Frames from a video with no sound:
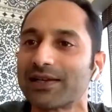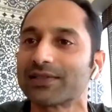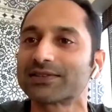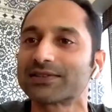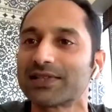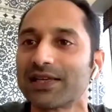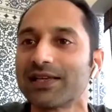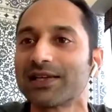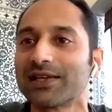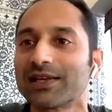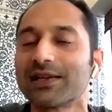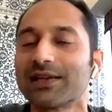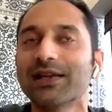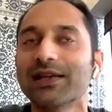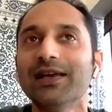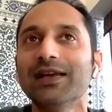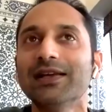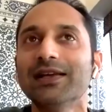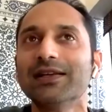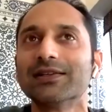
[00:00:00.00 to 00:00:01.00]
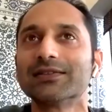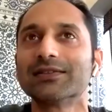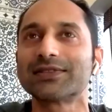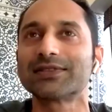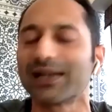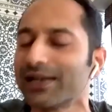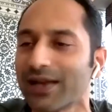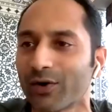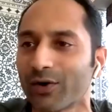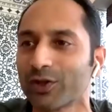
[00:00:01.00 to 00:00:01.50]
a scene and
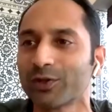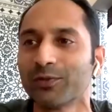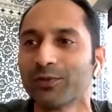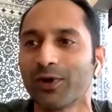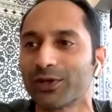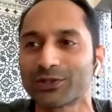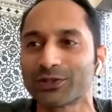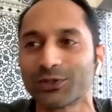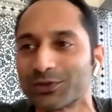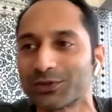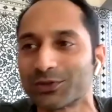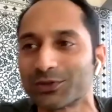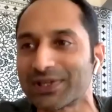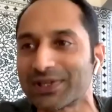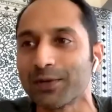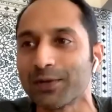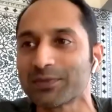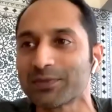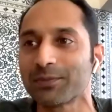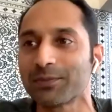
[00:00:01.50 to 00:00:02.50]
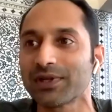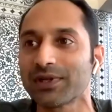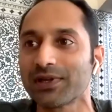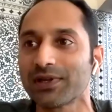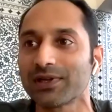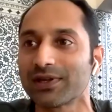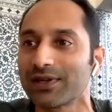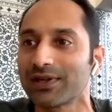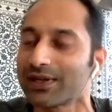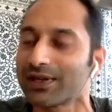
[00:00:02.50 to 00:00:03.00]
suddenly out of the box, you tell him something,
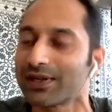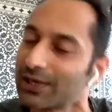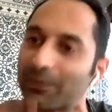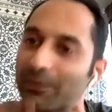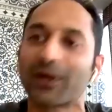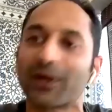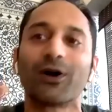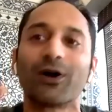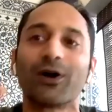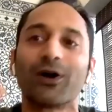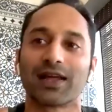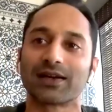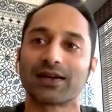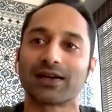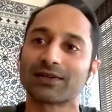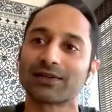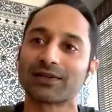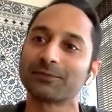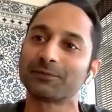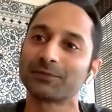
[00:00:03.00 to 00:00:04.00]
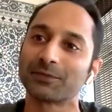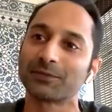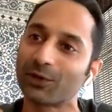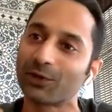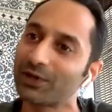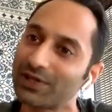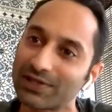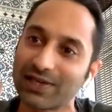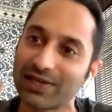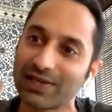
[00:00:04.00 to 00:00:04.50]
he'll pick on that.
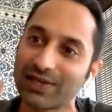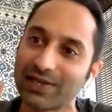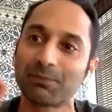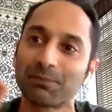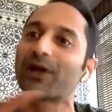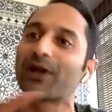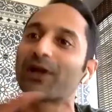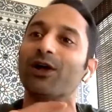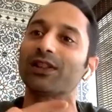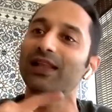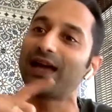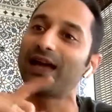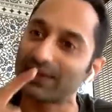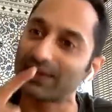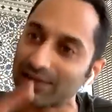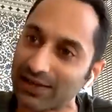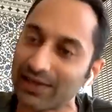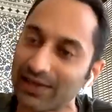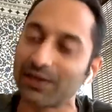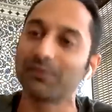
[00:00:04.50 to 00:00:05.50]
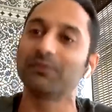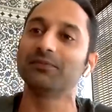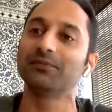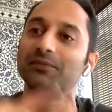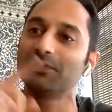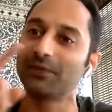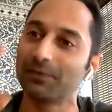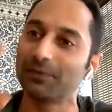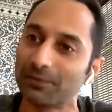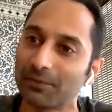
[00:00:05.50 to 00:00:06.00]
He'll pick on that and he'll,
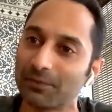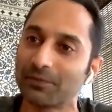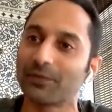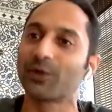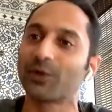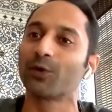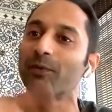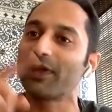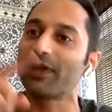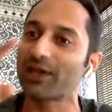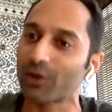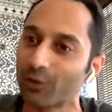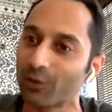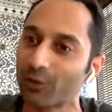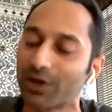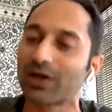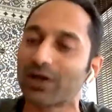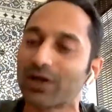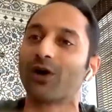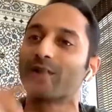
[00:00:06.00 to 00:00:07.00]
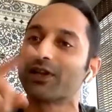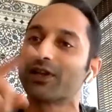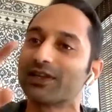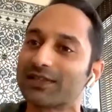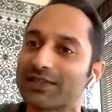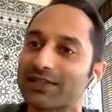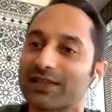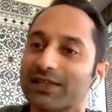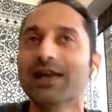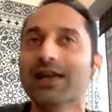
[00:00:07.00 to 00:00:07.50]
make you work on
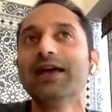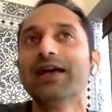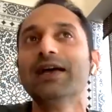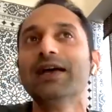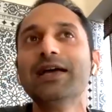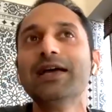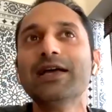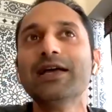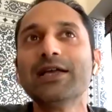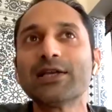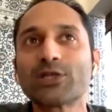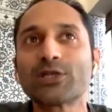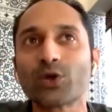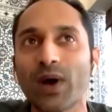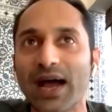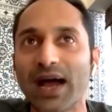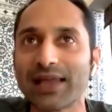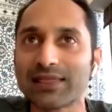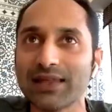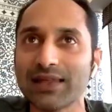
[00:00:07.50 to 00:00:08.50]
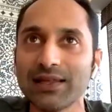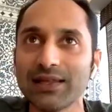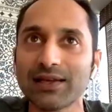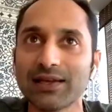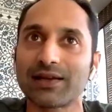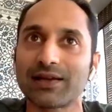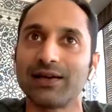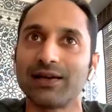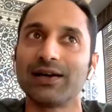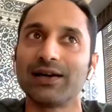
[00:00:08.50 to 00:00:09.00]
it. And so I
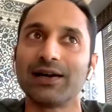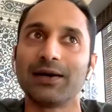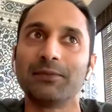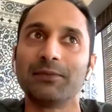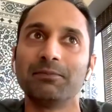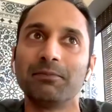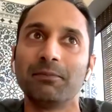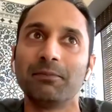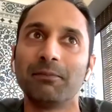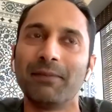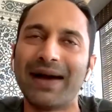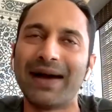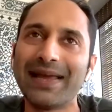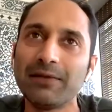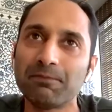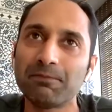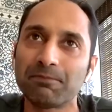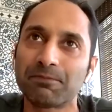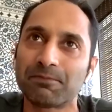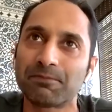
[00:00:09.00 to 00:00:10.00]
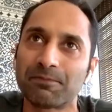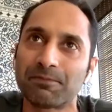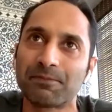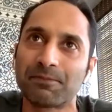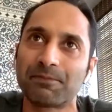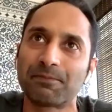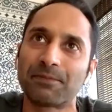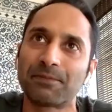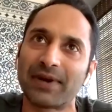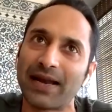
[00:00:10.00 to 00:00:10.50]
think my
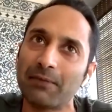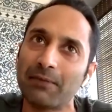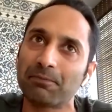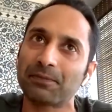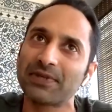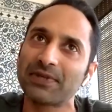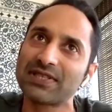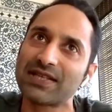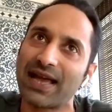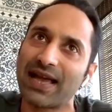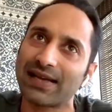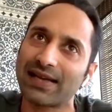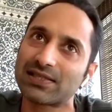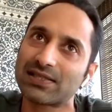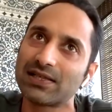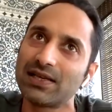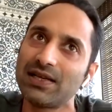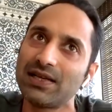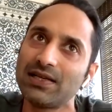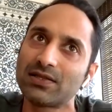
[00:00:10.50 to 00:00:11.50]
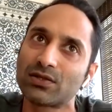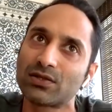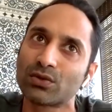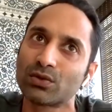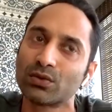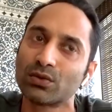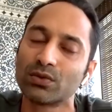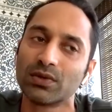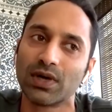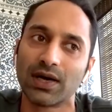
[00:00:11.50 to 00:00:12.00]
prep is actually
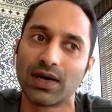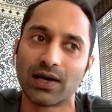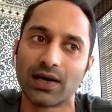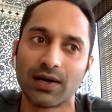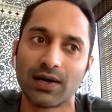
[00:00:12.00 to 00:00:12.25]
to,